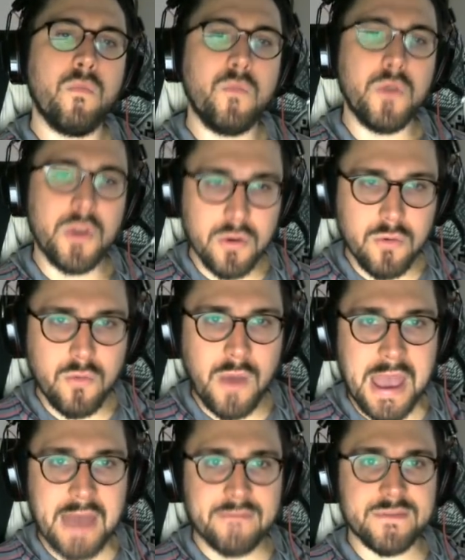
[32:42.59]
You
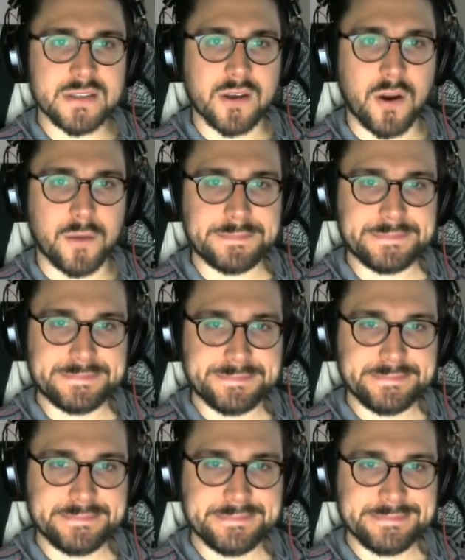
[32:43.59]
have this card,
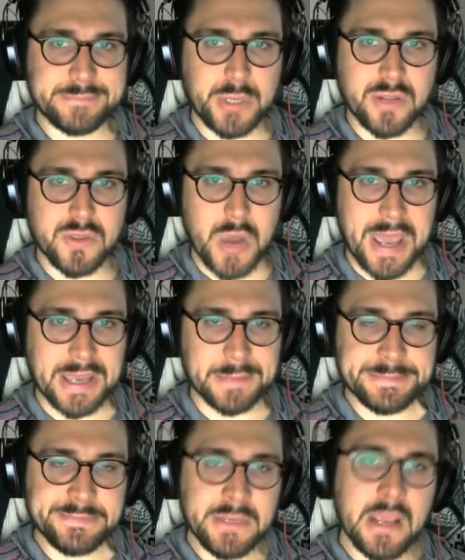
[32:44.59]
Blood of the Dragon,
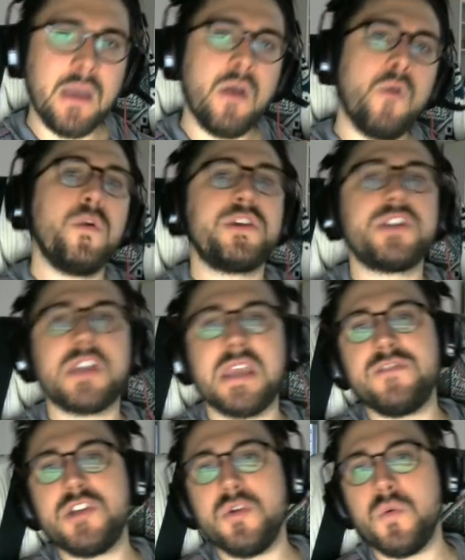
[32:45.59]
which
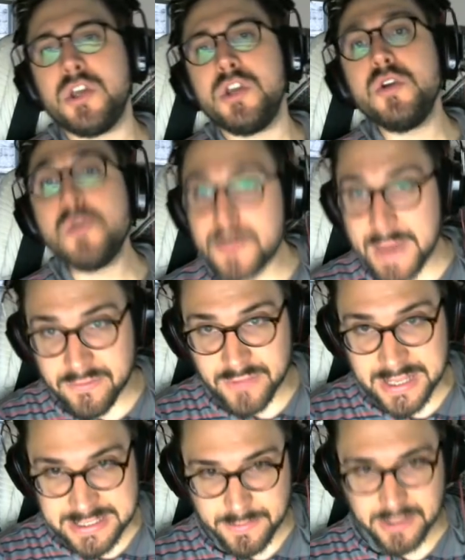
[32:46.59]
gives you a huge amount of
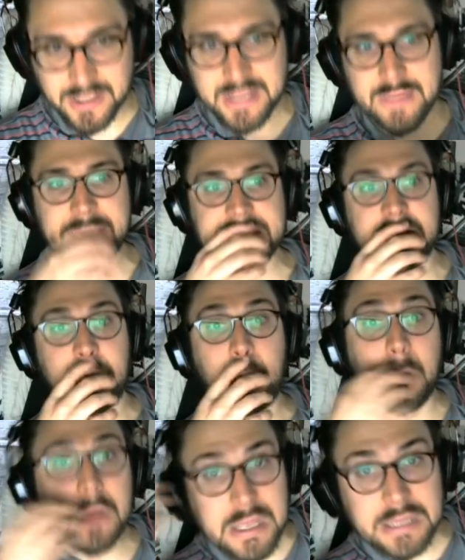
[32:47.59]
flexibility that makes it
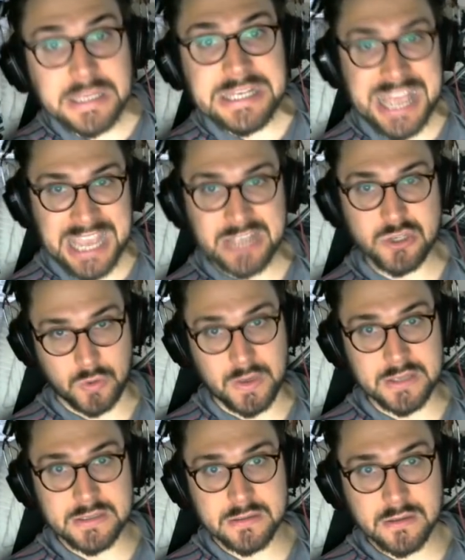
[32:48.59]
really
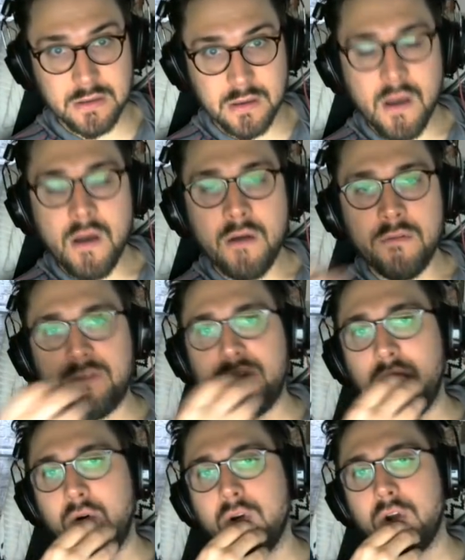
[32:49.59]
dangerous
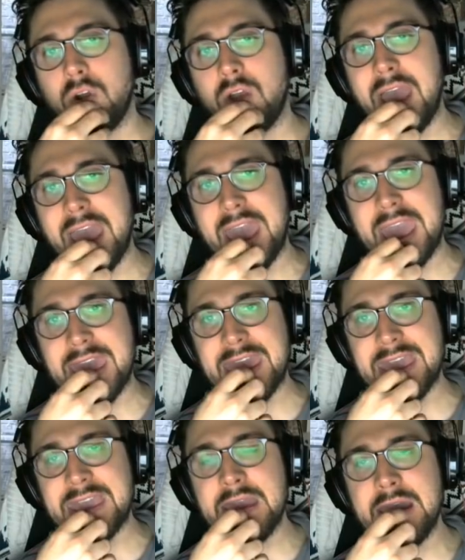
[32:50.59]
for
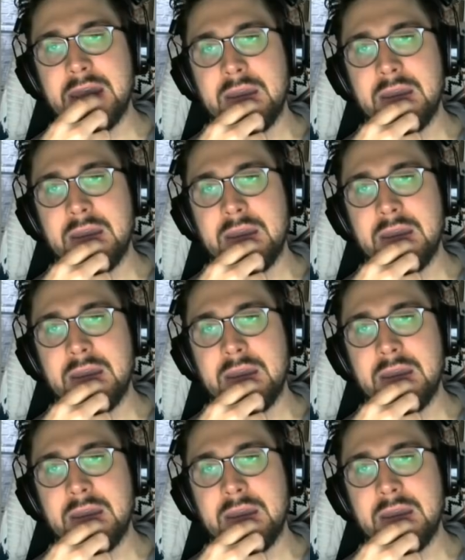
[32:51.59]
a